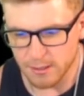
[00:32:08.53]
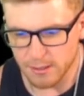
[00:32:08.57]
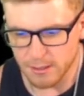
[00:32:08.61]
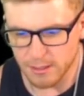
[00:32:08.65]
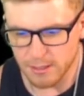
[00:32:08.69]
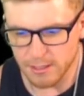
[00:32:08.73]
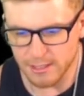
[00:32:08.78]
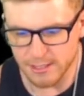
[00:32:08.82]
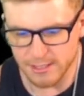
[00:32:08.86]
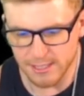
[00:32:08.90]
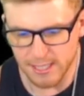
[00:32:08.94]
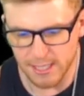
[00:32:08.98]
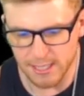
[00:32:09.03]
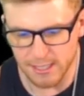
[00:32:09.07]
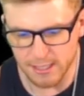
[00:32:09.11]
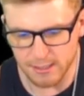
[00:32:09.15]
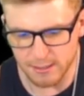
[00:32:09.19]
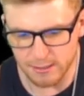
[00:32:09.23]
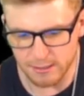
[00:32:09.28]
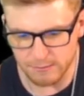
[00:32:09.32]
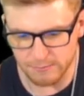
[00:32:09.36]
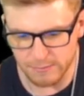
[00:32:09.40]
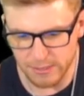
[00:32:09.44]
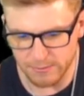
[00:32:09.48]
He's got
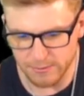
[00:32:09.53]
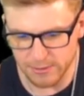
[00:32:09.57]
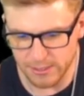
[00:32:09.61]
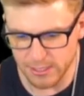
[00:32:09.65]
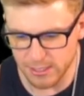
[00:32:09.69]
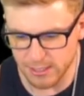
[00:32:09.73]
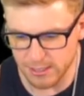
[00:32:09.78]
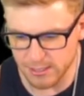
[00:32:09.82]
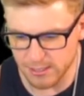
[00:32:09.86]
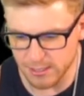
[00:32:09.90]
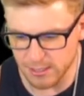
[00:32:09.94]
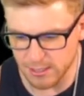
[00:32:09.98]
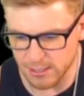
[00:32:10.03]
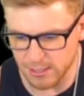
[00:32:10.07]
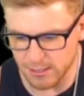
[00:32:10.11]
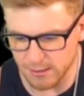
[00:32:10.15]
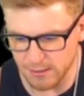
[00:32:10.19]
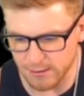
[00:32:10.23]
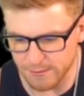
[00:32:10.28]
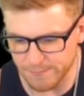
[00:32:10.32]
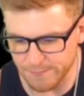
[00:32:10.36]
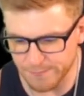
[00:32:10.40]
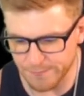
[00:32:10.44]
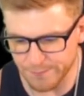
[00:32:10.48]
maybe he's
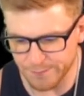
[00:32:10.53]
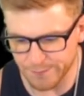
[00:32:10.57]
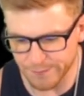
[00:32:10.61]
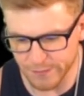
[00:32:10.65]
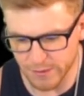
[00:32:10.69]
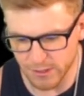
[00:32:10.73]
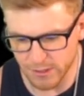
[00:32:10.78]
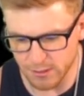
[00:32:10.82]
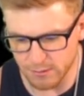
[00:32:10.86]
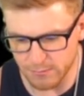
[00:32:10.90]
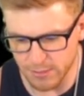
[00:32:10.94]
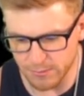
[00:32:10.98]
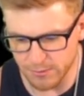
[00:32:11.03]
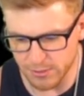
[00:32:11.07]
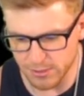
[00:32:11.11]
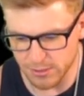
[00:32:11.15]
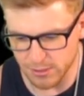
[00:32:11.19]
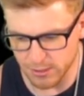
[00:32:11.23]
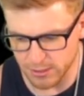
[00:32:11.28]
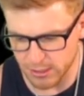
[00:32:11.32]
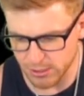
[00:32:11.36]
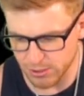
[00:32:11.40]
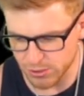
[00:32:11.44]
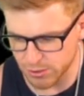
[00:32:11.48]
uh, maybe he's
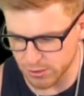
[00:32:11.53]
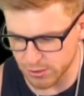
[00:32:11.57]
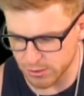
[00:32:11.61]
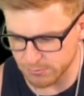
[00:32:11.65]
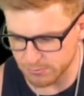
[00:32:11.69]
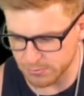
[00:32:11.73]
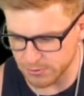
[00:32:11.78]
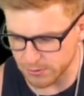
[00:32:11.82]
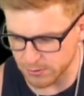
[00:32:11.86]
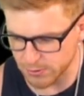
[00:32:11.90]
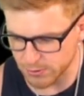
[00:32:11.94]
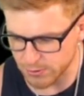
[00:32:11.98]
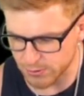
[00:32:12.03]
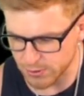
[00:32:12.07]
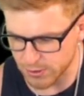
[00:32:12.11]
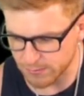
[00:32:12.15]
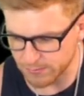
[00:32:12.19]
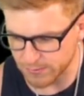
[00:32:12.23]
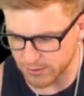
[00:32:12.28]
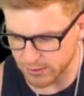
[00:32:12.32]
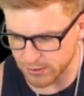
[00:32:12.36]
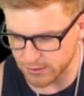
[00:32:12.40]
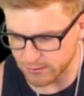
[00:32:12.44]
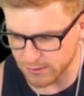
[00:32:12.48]
on estrogen pills or
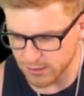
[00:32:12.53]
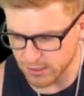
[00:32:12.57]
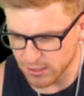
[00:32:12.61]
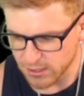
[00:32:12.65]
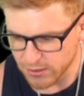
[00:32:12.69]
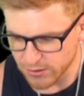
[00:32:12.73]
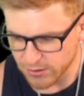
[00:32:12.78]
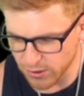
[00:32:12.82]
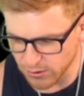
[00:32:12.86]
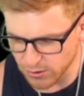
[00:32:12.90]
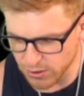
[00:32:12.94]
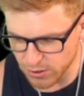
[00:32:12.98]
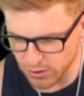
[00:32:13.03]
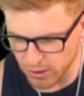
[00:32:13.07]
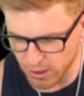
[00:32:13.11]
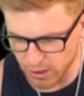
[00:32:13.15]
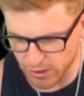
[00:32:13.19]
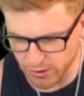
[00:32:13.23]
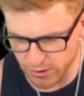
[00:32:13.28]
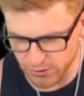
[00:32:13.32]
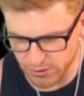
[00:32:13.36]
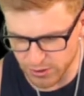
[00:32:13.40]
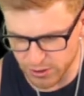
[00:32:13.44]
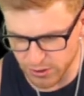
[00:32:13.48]
something. Those are
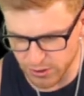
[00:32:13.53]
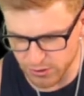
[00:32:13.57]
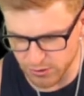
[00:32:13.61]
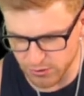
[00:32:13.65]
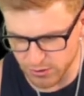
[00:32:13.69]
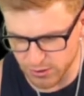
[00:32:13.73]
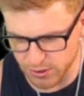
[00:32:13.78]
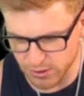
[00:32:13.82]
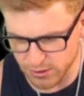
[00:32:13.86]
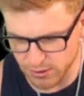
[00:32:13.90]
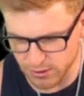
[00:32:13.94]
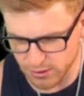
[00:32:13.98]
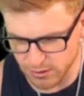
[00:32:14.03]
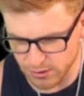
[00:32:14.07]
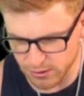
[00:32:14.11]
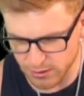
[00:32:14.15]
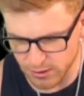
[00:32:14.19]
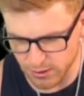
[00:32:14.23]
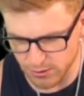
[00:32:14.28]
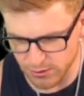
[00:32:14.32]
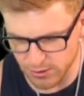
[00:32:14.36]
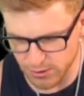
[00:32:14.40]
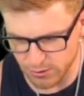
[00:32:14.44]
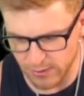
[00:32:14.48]
are those dudes?
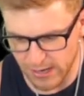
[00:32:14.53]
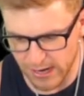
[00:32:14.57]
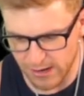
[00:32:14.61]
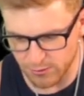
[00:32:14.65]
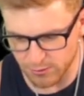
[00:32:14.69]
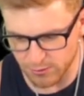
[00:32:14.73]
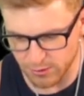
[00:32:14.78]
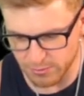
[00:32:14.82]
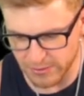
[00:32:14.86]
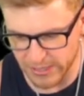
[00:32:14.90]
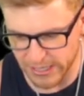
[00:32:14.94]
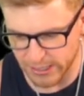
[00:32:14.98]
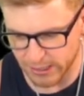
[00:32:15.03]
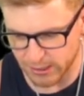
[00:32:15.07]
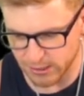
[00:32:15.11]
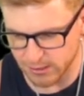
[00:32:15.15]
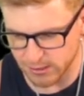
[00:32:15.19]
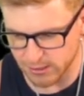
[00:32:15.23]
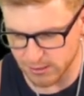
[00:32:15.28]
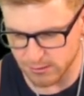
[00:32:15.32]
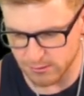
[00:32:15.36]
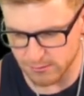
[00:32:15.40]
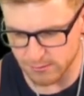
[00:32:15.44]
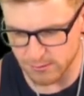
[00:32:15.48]
Those are round
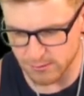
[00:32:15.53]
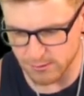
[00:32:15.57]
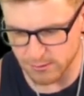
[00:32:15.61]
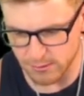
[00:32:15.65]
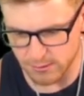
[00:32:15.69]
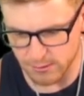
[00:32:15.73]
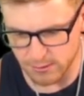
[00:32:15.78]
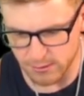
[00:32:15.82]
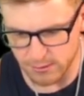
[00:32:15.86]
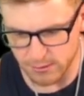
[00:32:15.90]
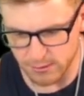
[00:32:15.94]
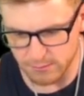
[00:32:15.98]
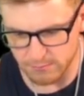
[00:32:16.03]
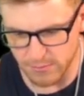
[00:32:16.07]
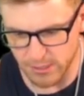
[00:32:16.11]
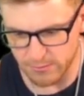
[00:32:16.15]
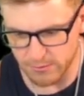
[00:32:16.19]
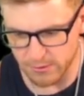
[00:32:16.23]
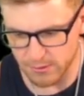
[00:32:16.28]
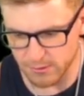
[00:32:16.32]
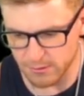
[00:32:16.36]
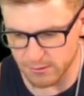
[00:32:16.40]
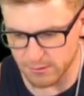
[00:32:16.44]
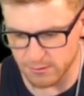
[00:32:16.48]
pecs. Those
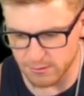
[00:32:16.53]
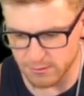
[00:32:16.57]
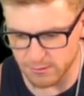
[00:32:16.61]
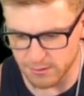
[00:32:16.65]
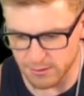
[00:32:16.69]
maybe, are round